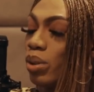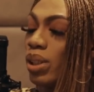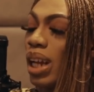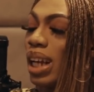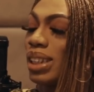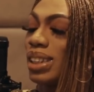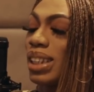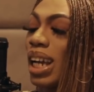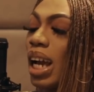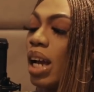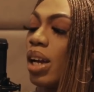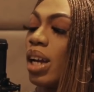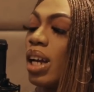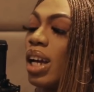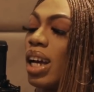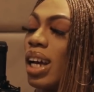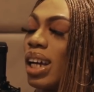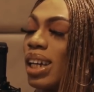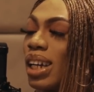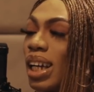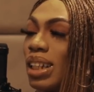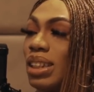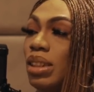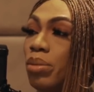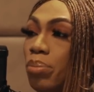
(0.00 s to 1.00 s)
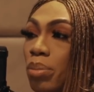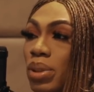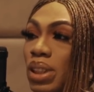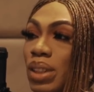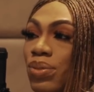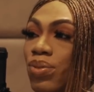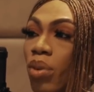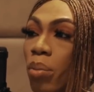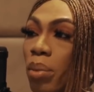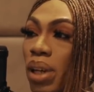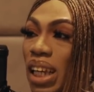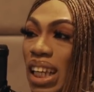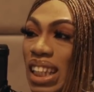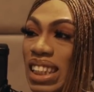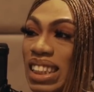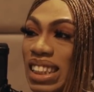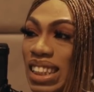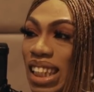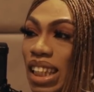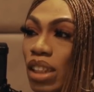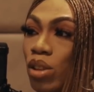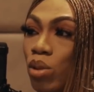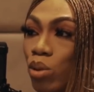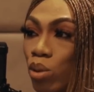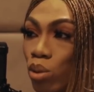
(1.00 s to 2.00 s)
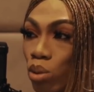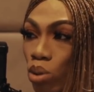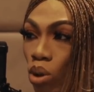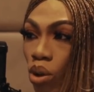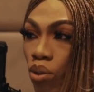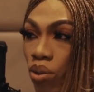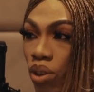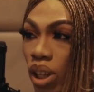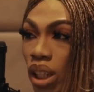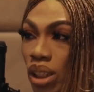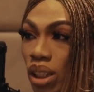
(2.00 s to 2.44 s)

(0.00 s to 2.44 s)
When I started getting beaten from 8 years to 12